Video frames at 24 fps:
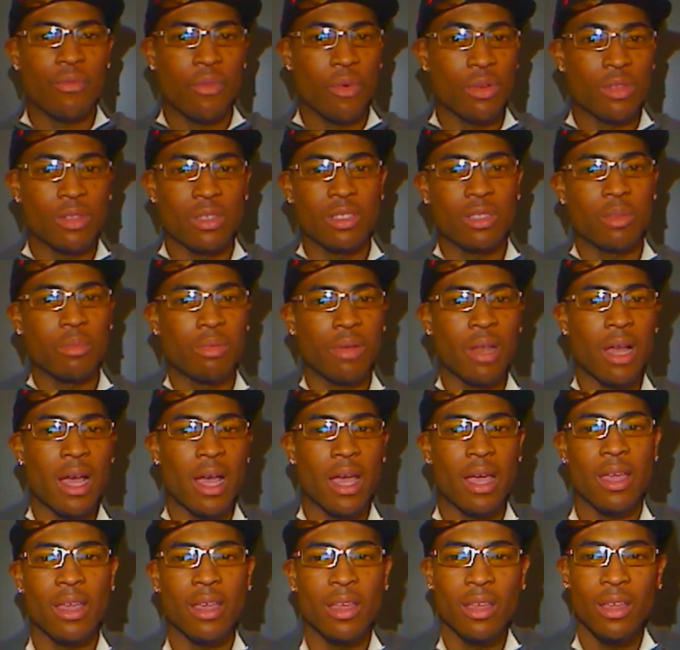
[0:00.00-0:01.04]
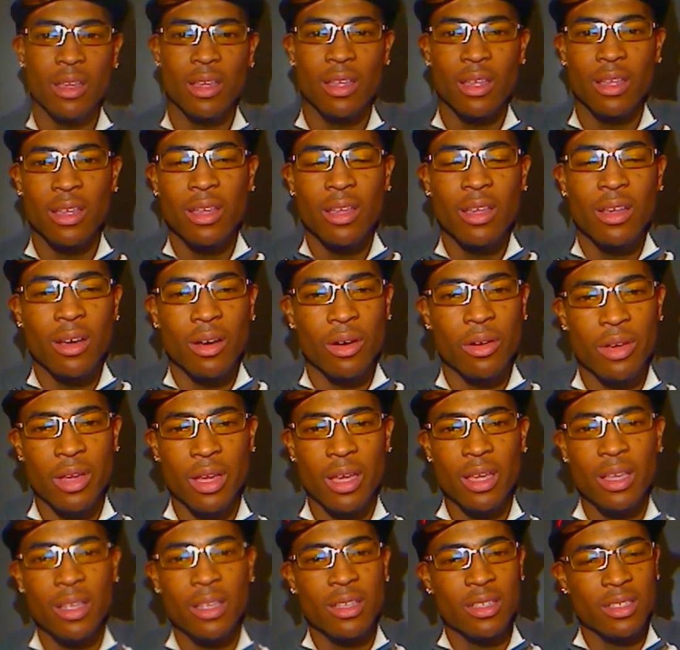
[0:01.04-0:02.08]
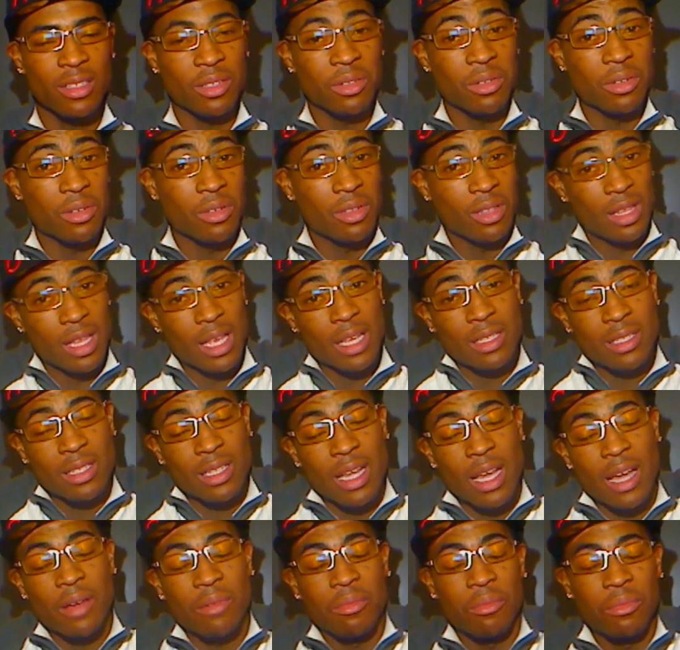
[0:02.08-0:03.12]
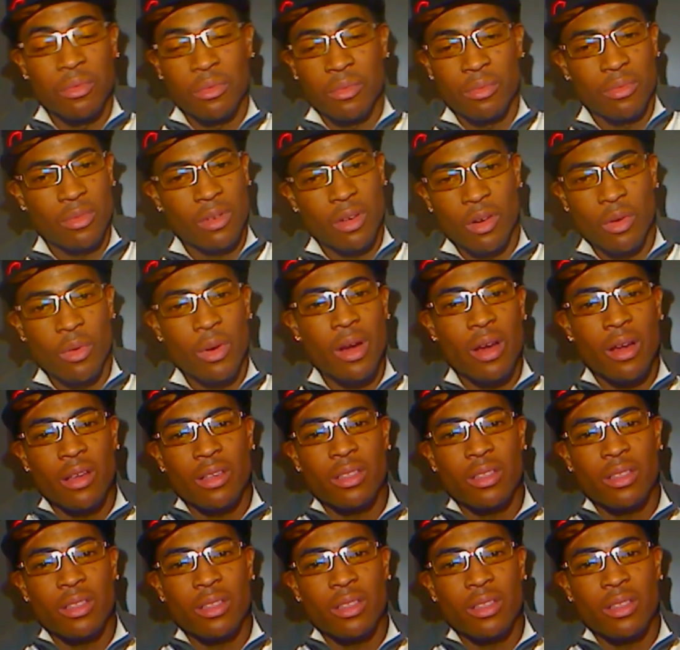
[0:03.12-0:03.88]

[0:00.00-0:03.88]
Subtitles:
for the supply. Okay, so that's not going to work.